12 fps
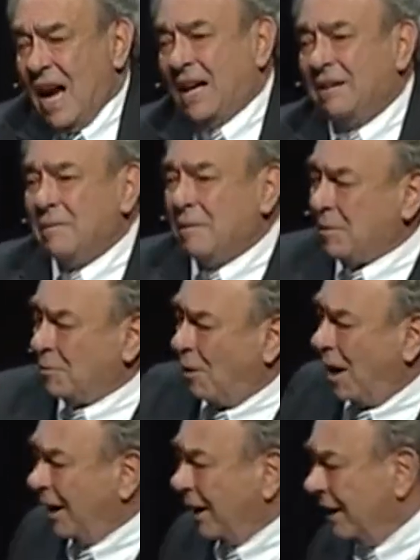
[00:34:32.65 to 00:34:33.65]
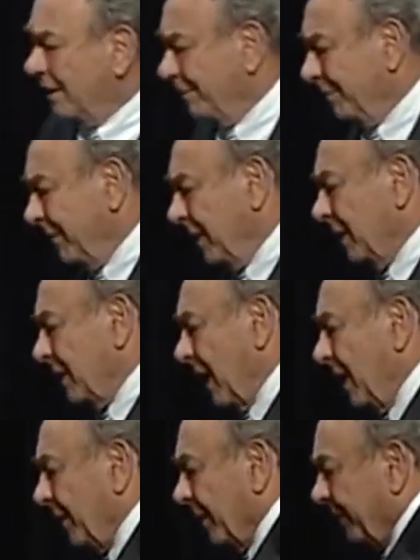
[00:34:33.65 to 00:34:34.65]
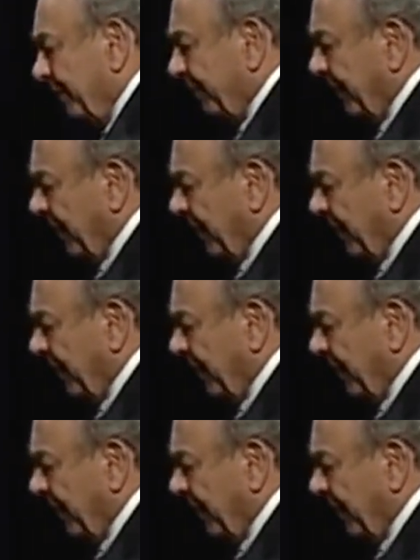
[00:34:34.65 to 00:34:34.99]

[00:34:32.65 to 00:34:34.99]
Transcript: I can remember walking down a